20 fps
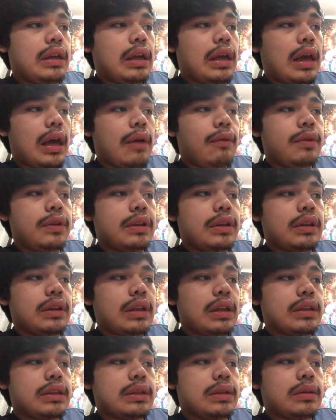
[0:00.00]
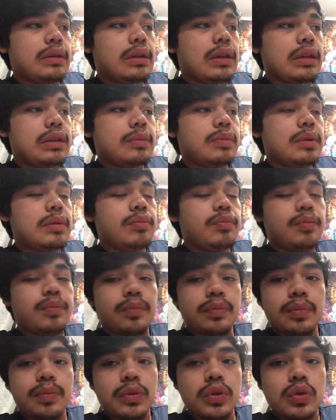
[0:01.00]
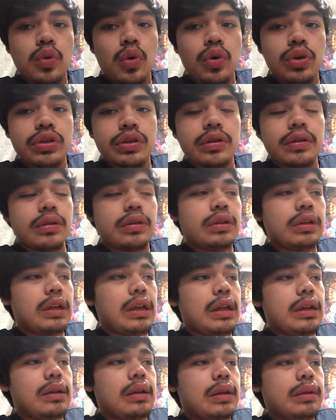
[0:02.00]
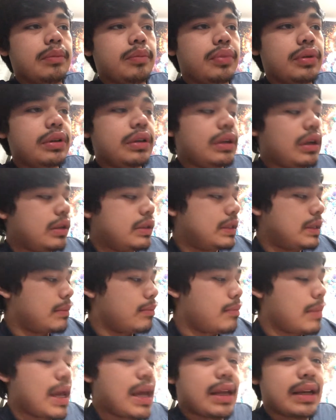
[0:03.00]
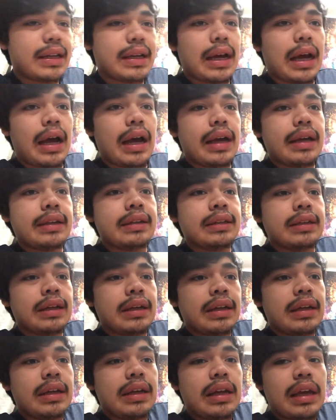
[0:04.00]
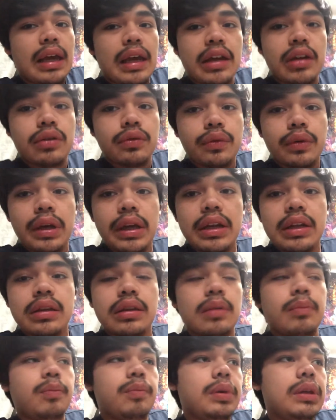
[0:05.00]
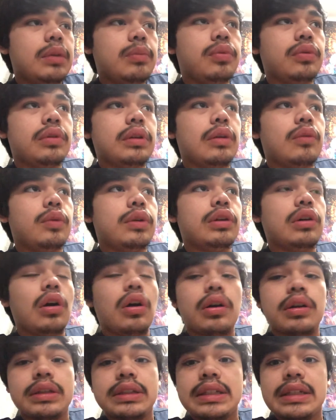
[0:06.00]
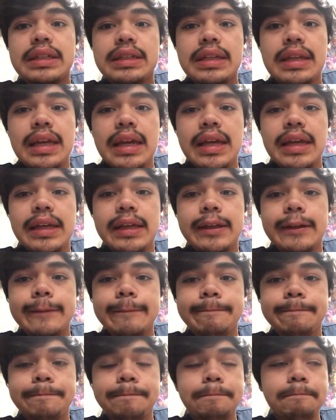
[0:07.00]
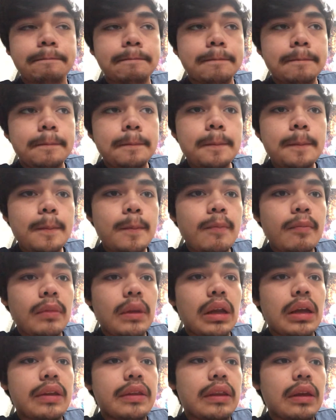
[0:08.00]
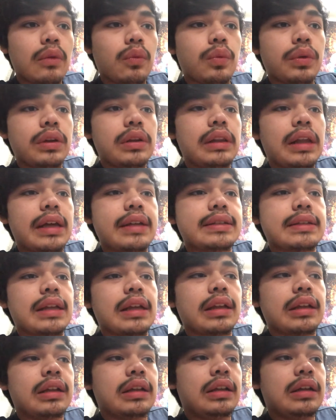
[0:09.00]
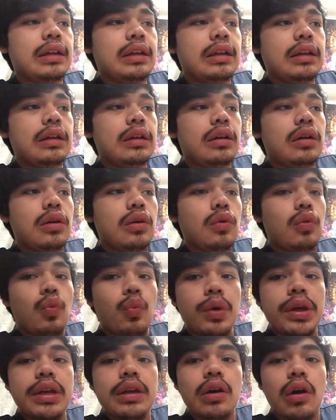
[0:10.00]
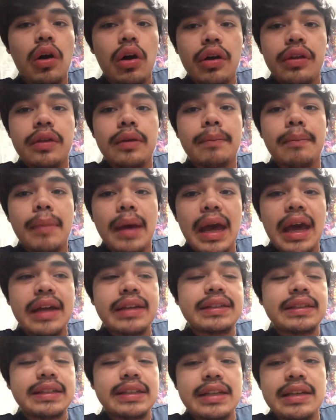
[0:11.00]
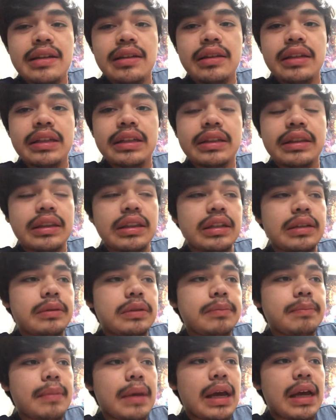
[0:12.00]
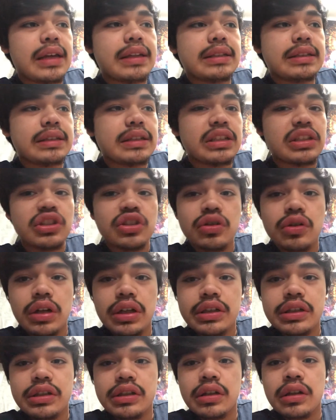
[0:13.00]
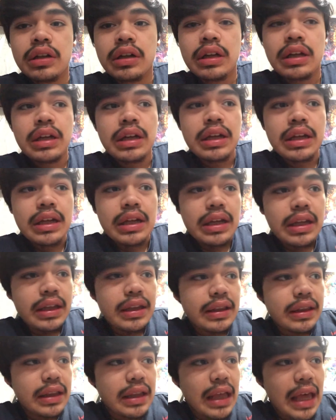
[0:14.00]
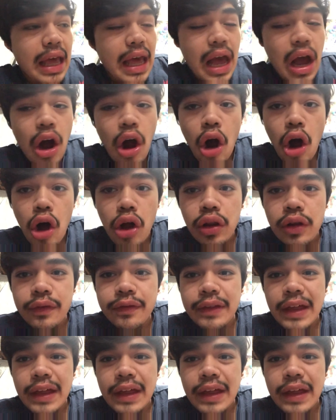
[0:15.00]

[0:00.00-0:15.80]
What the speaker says: everything that's been tortured and put onto mankind and created the people that we are today. They realize that we are the mass killing, the mass destruction. All of